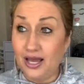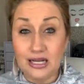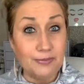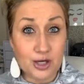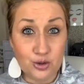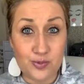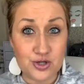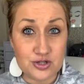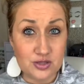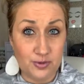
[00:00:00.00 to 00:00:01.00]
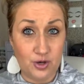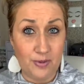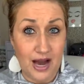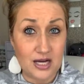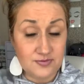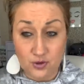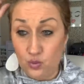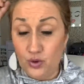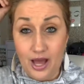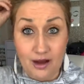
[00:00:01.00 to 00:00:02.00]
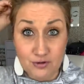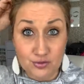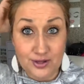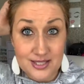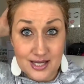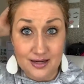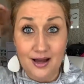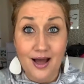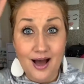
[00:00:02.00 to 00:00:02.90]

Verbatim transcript: Anybody who purchases a beauty box for whatever reason,